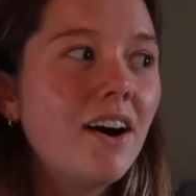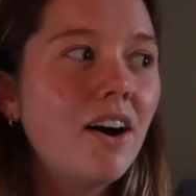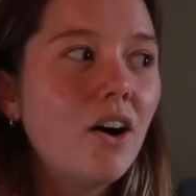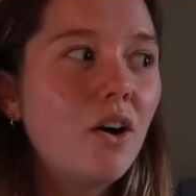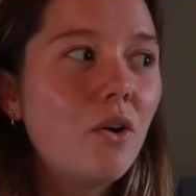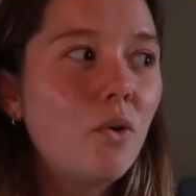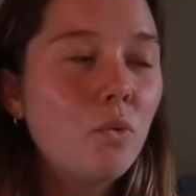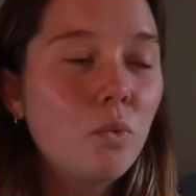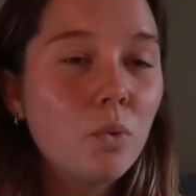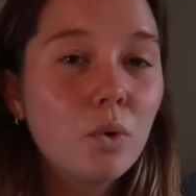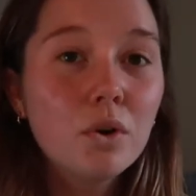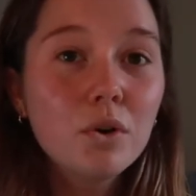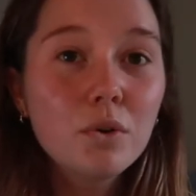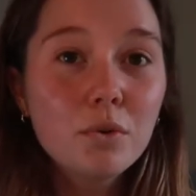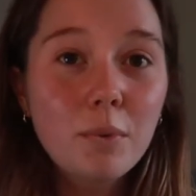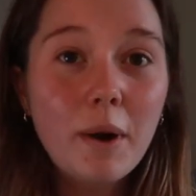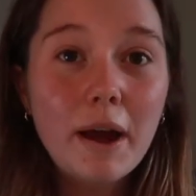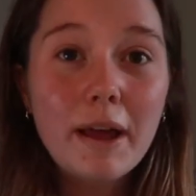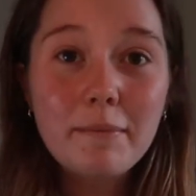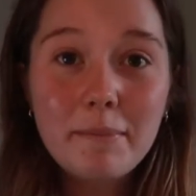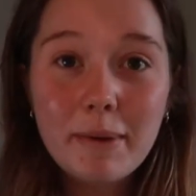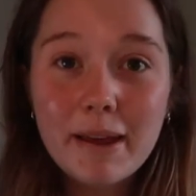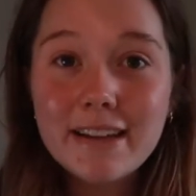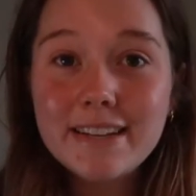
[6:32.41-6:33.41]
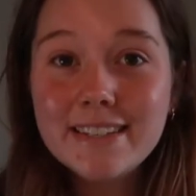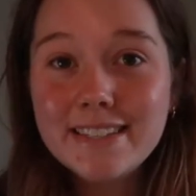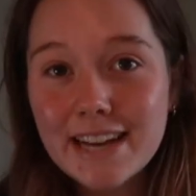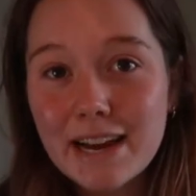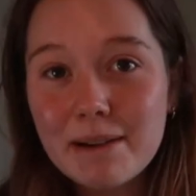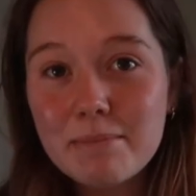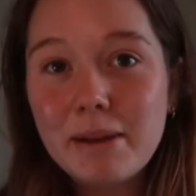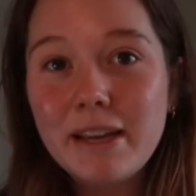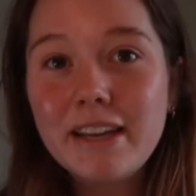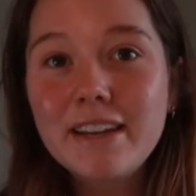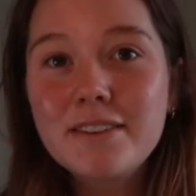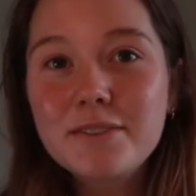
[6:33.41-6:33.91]
a worldwide
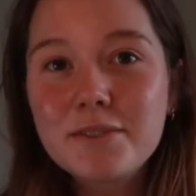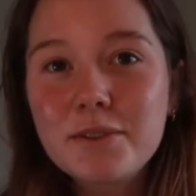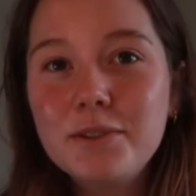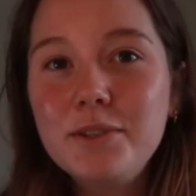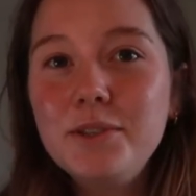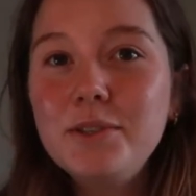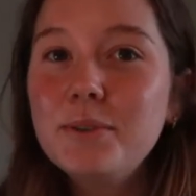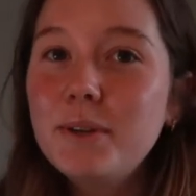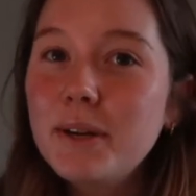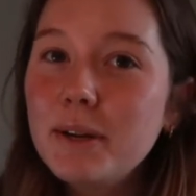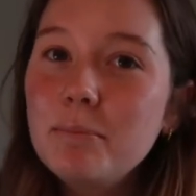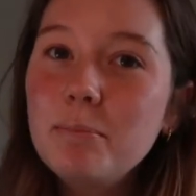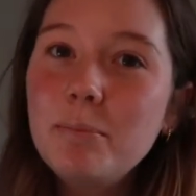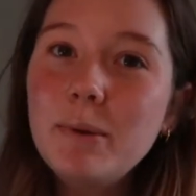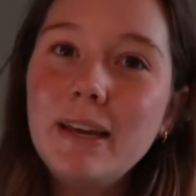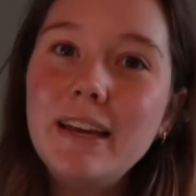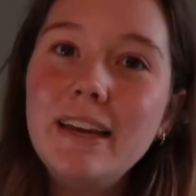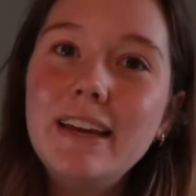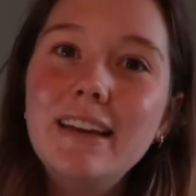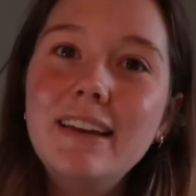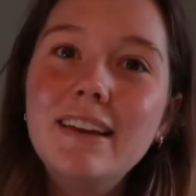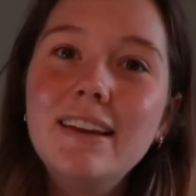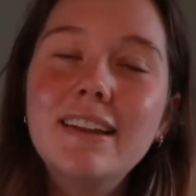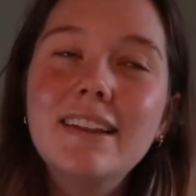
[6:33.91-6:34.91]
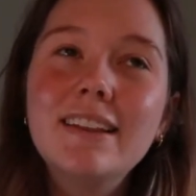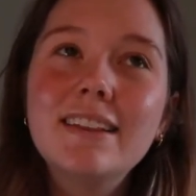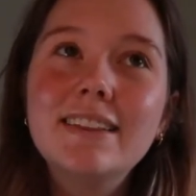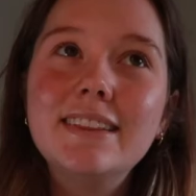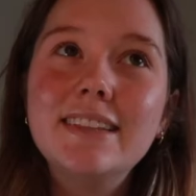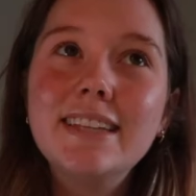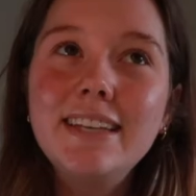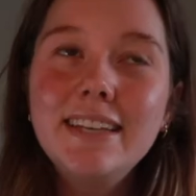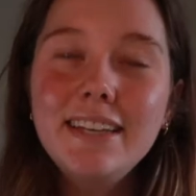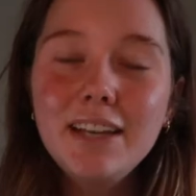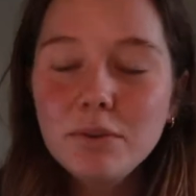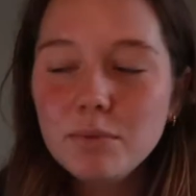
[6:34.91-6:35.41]
pandemic, so you can be
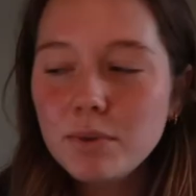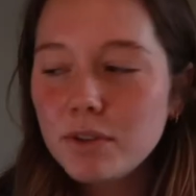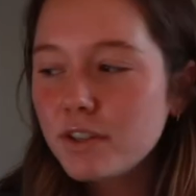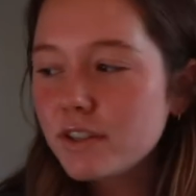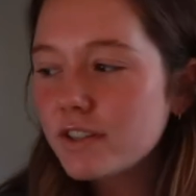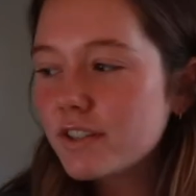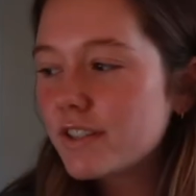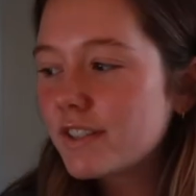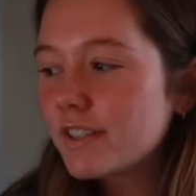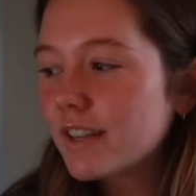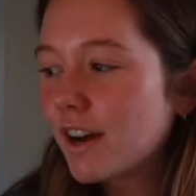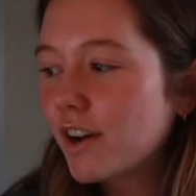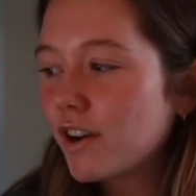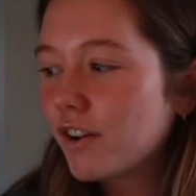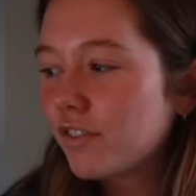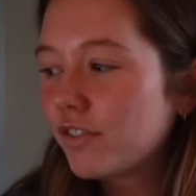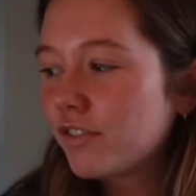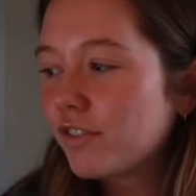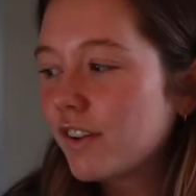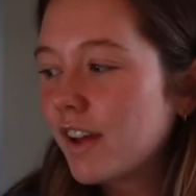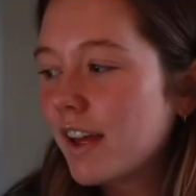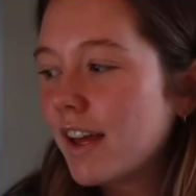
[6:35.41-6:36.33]
lenient with yourself